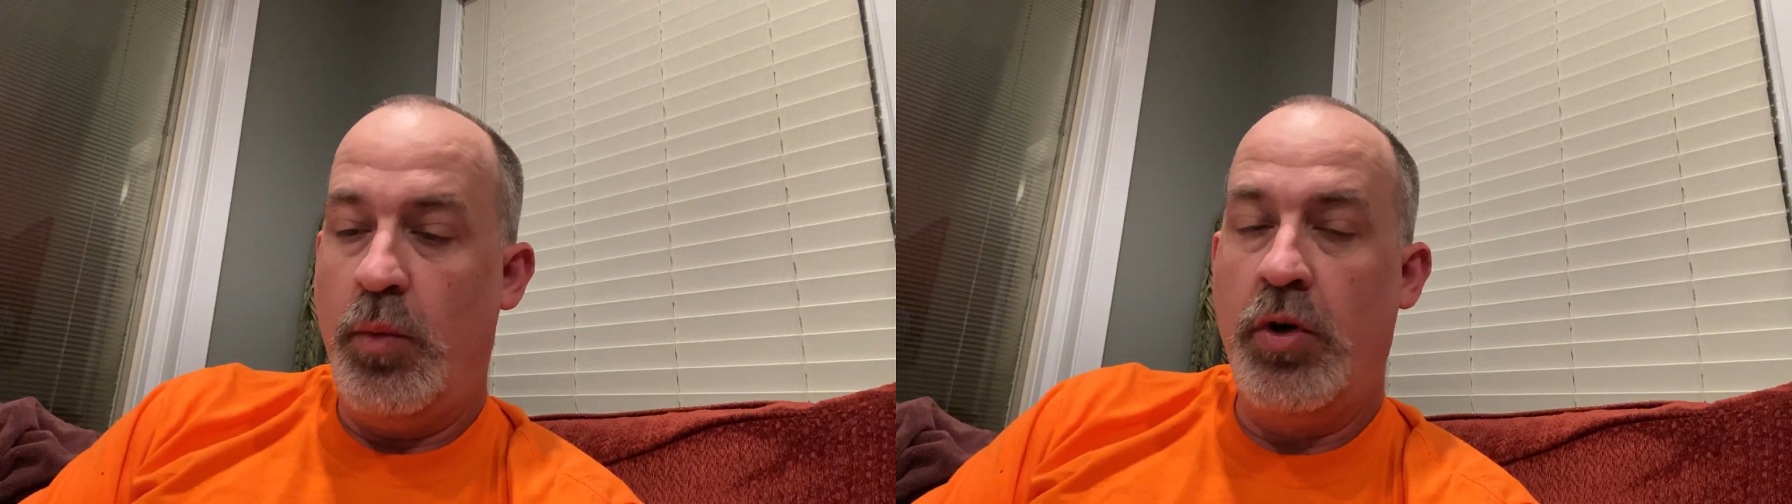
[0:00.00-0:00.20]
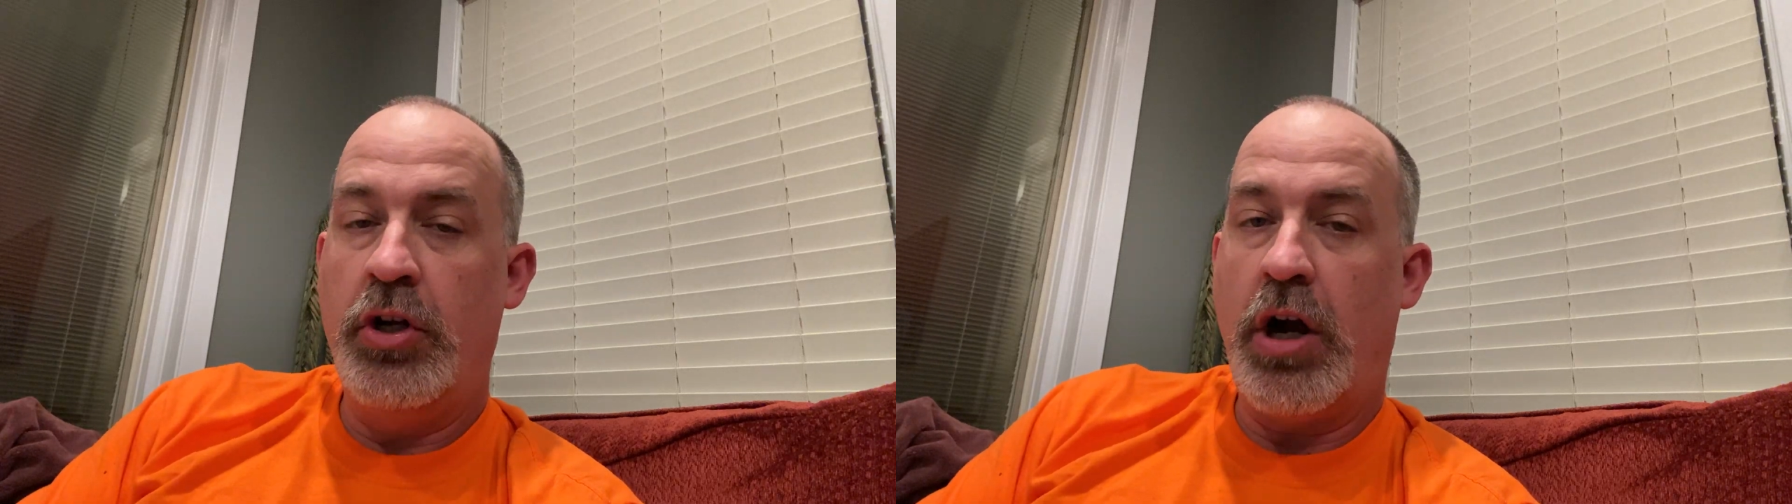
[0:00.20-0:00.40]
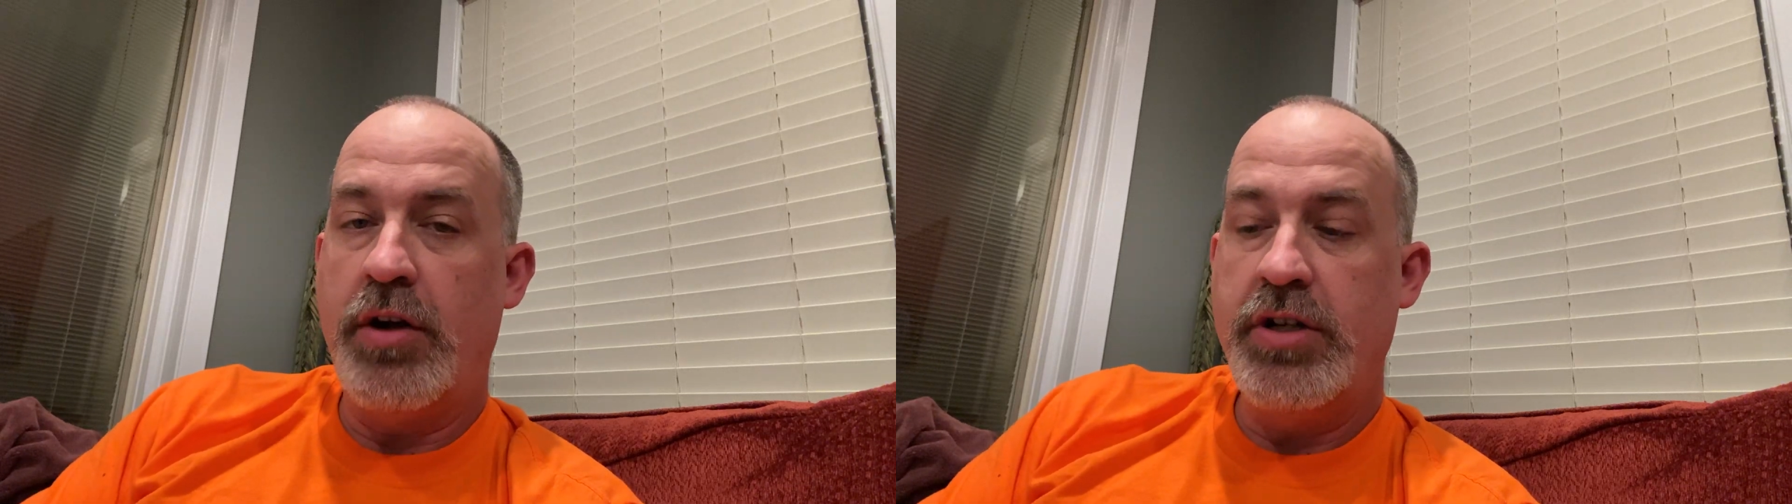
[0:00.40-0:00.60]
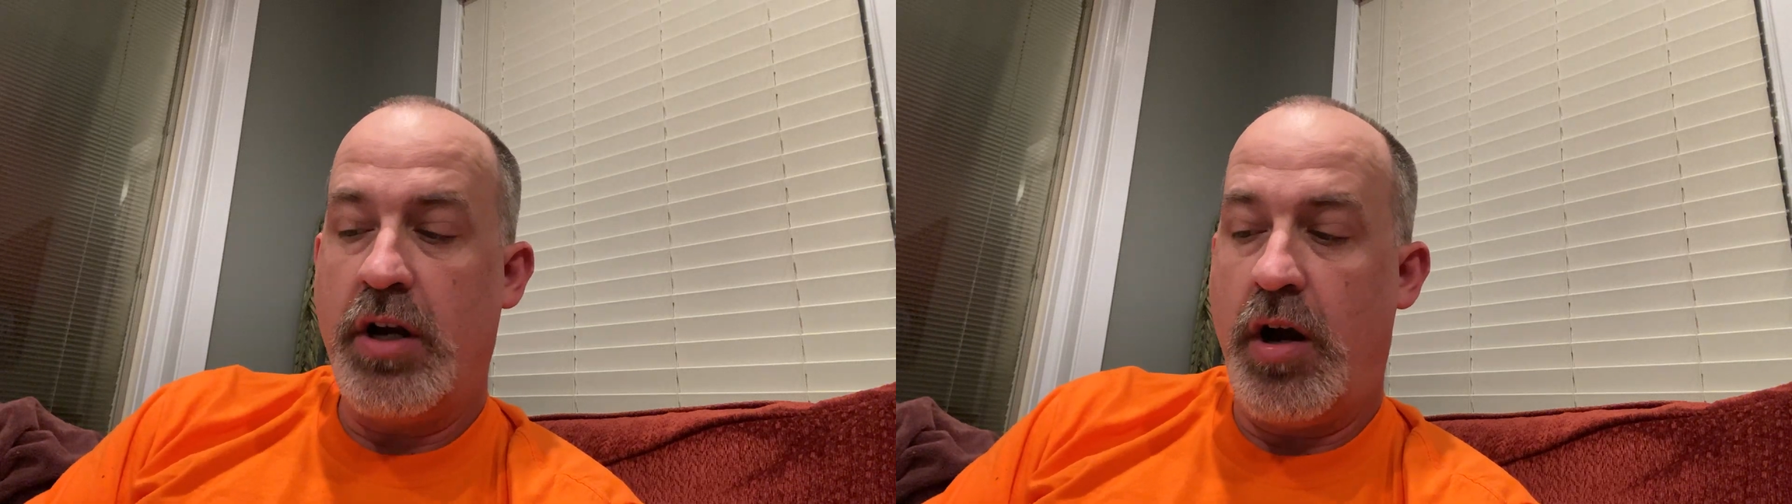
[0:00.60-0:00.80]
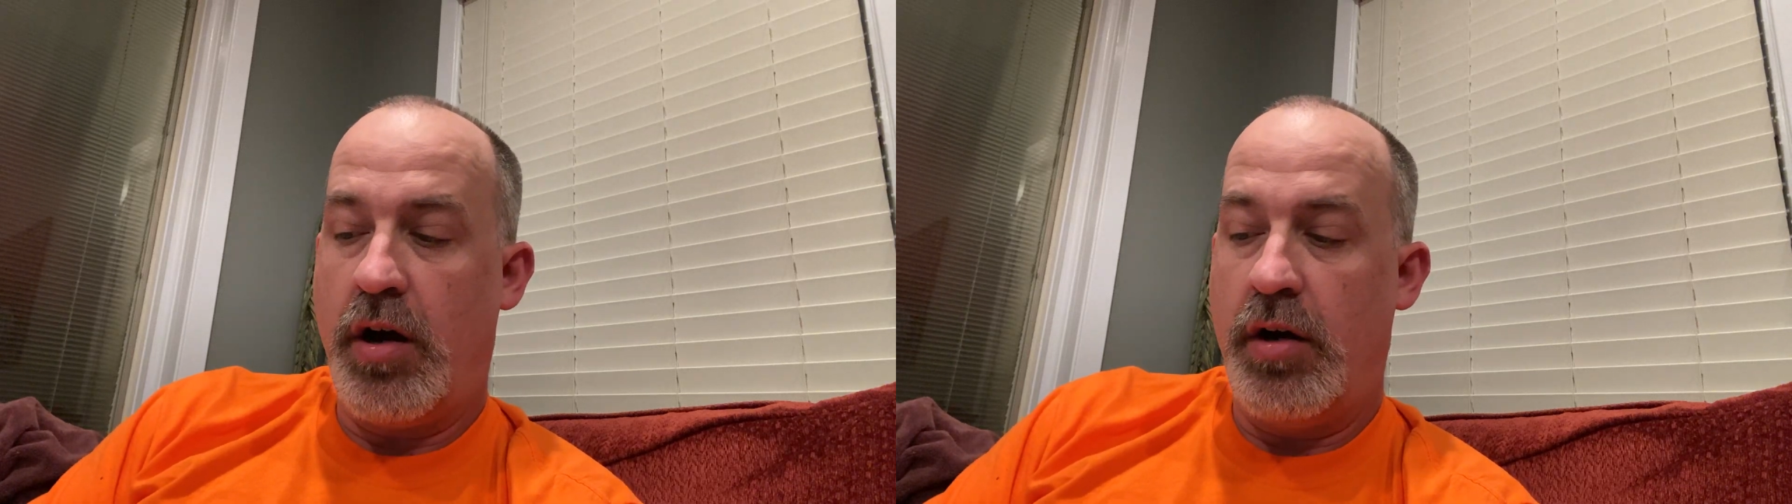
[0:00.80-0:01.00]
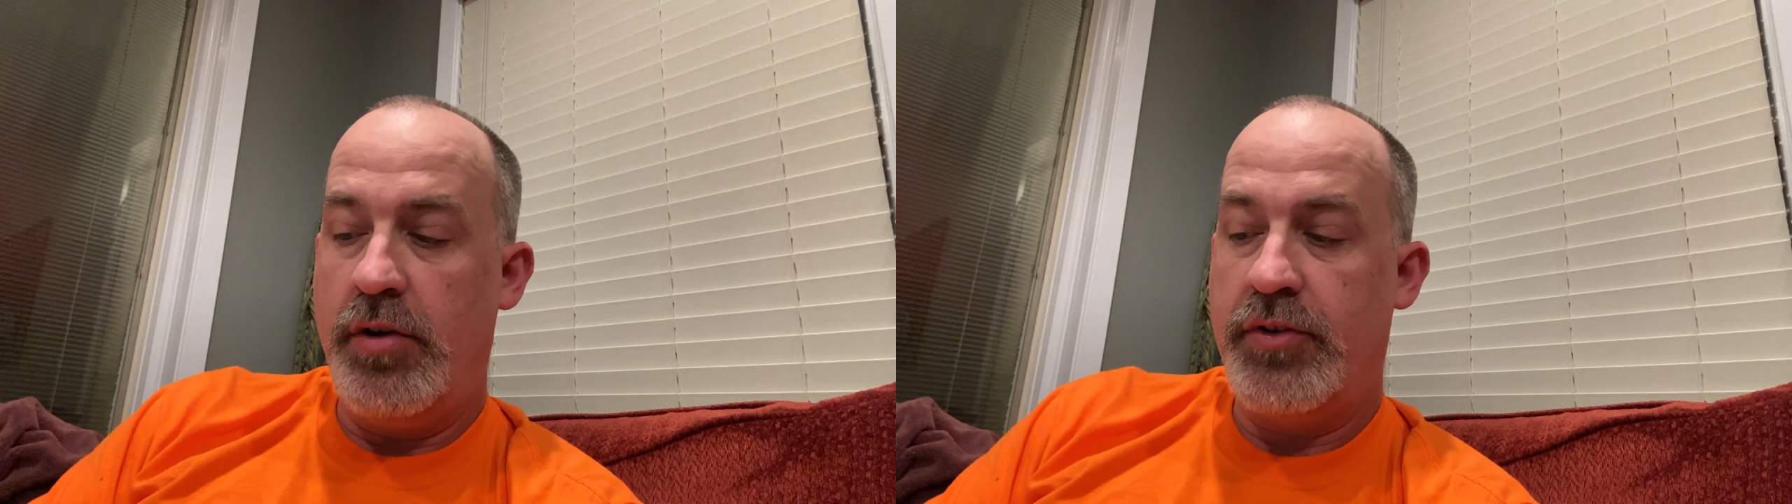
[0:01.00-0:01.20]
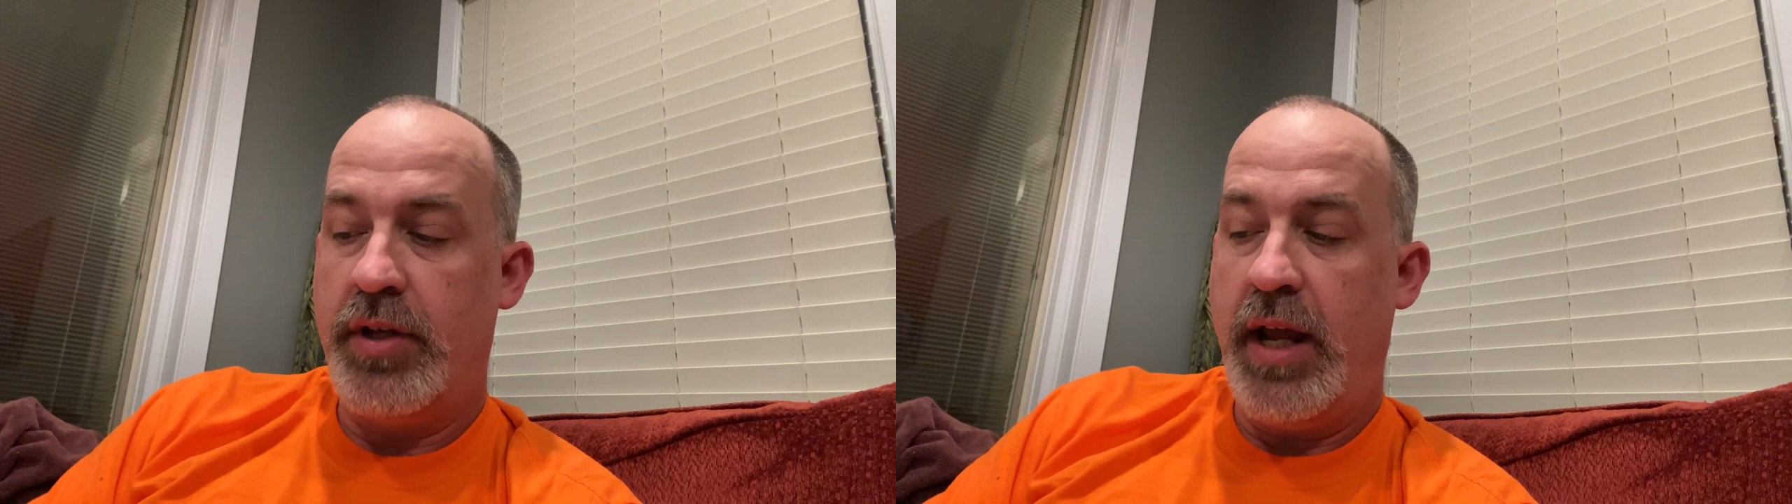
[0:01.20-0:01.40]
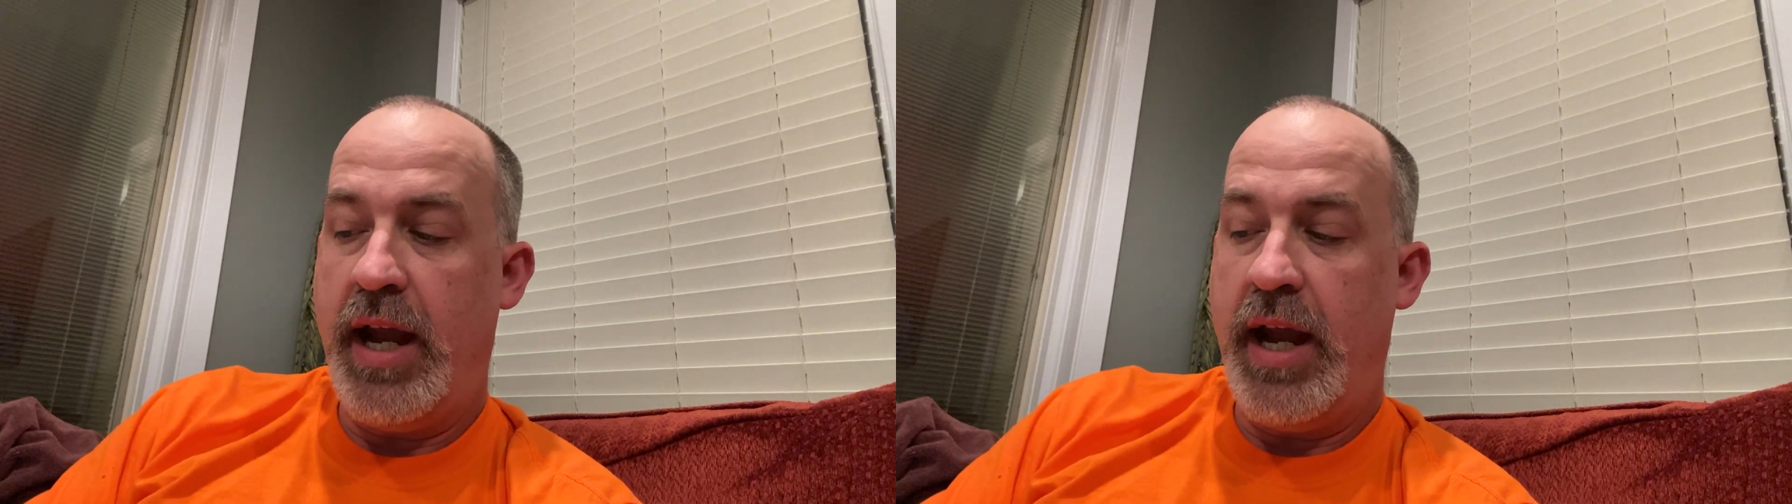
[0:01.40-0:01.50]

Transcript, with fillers: will guard your hearts